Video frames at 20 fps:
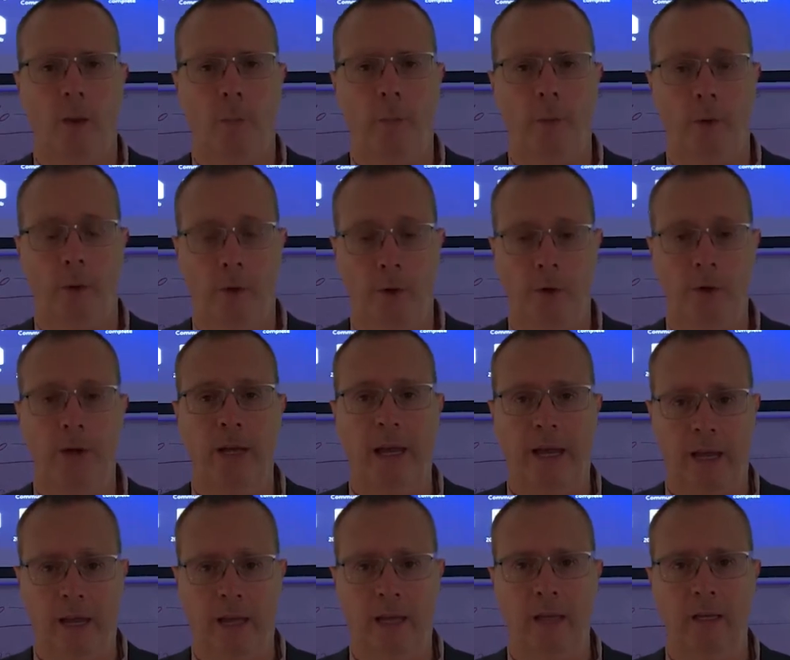per
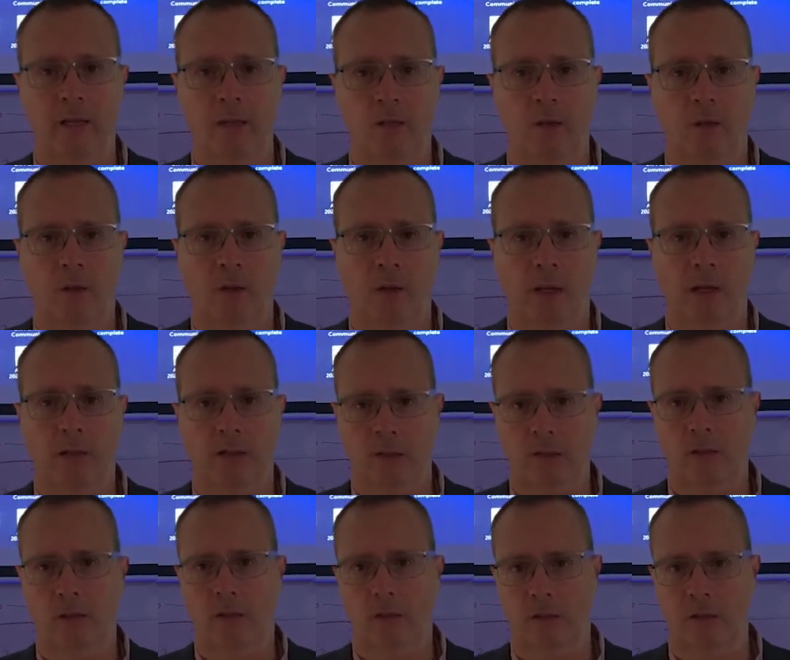day. So
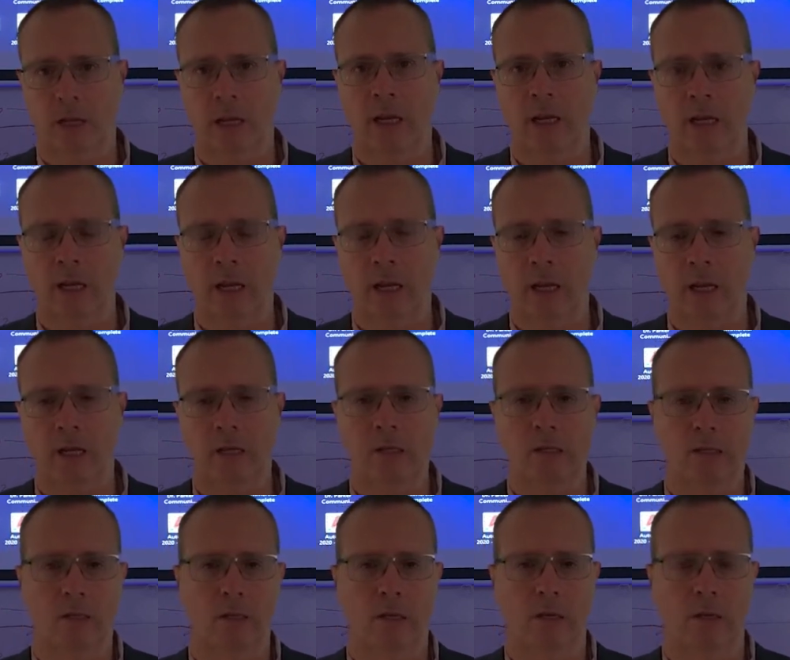that's 10
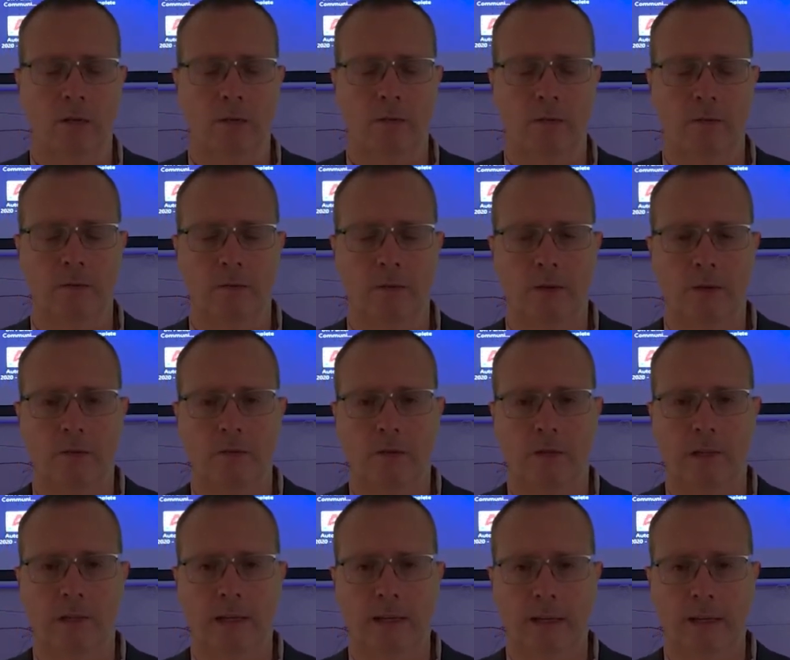days of
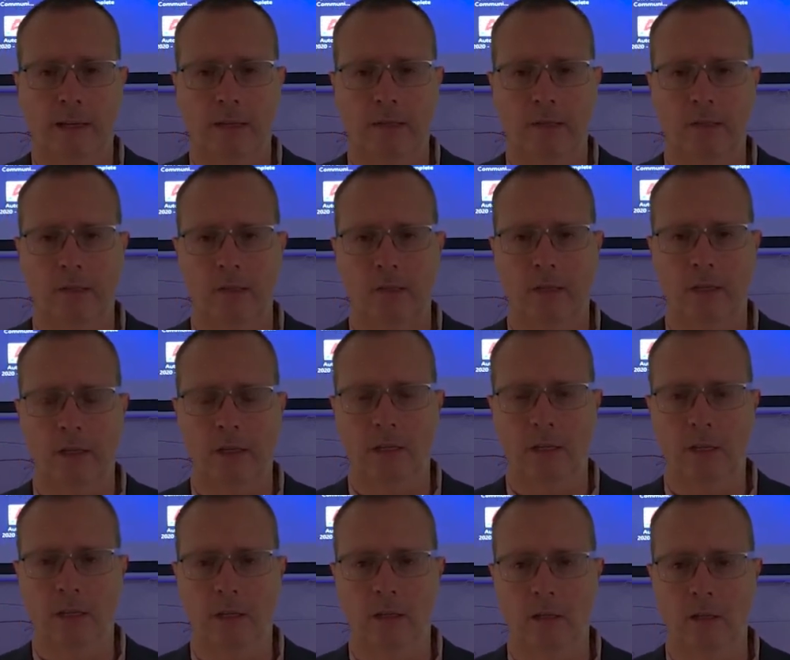class. And
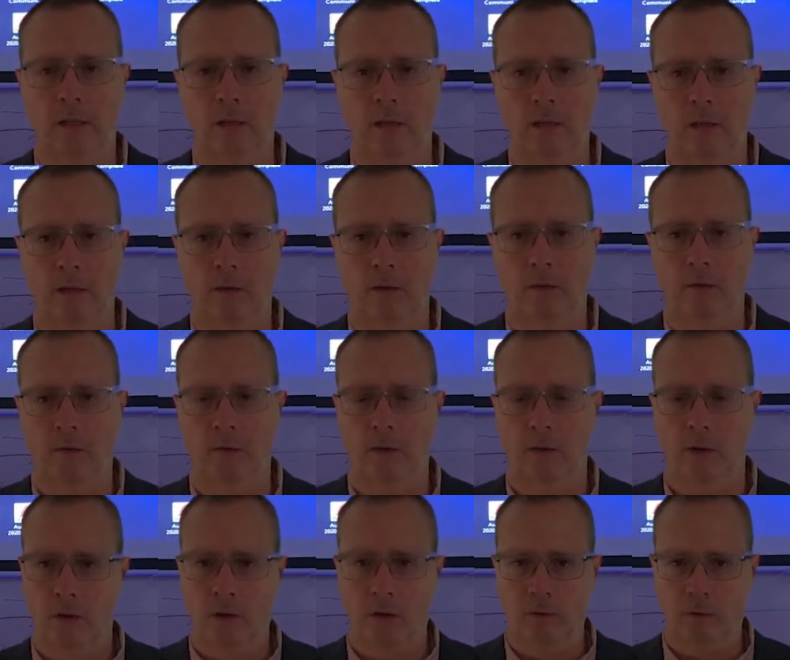then
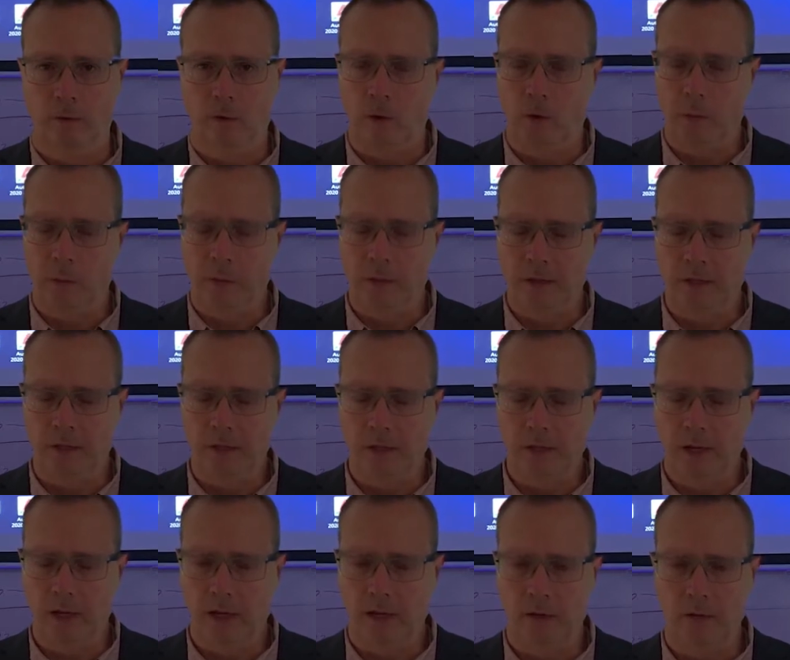if all plays
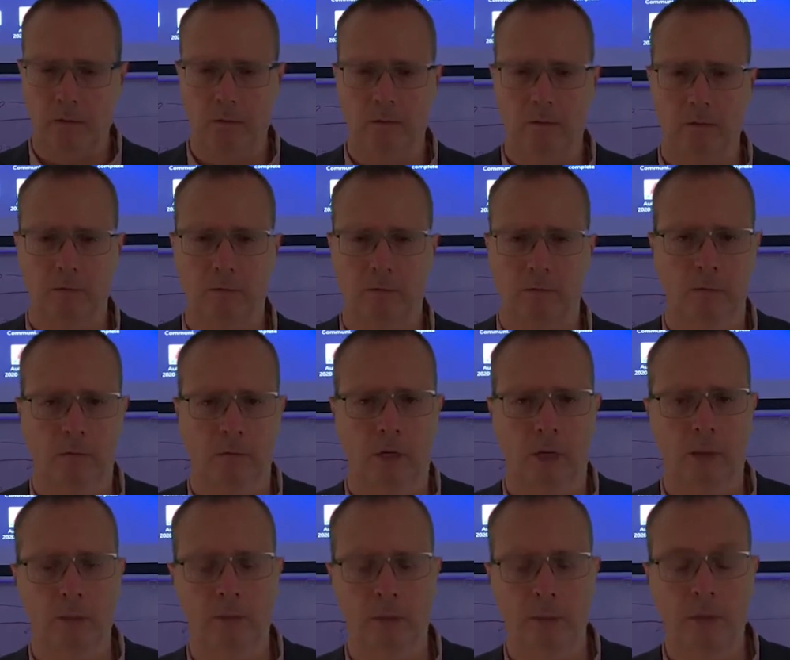out
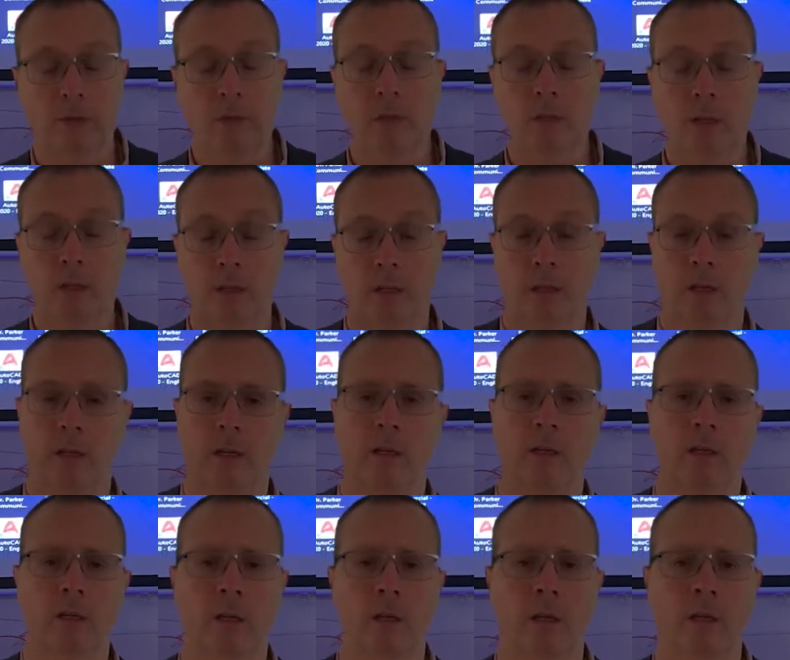optimistically,
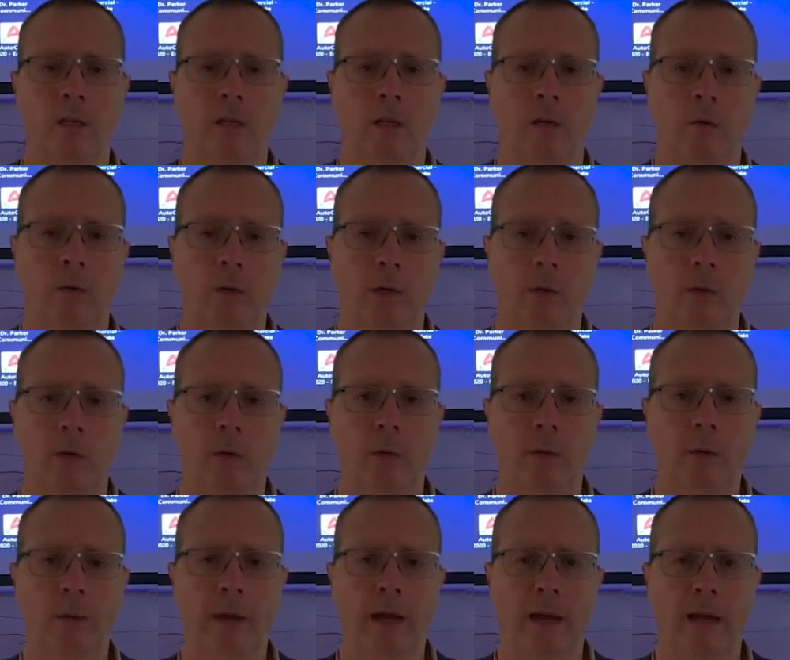then we will
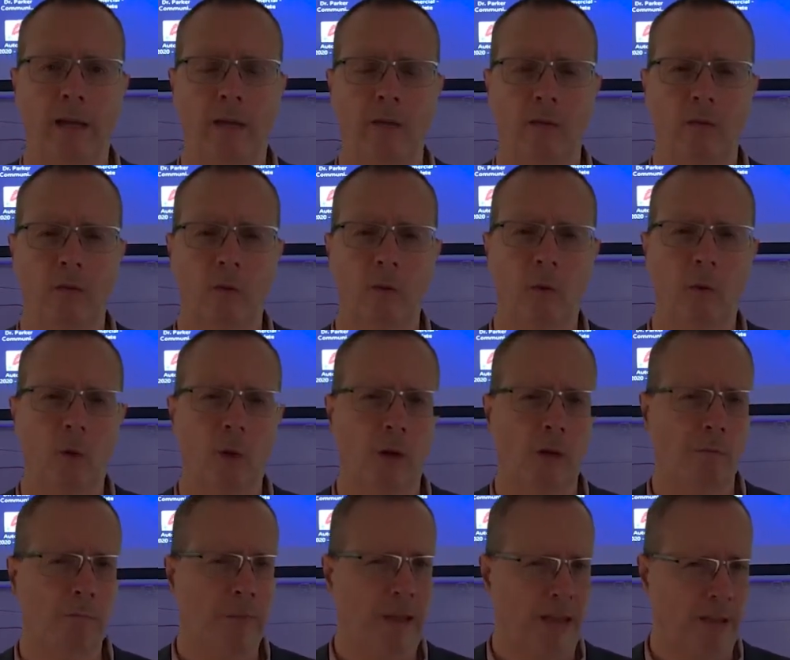be back in school
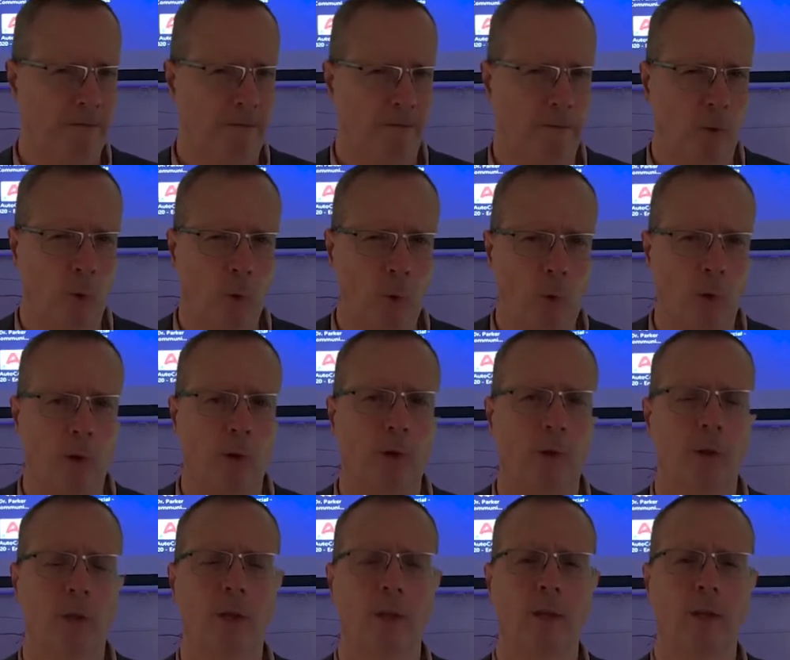on May 4th,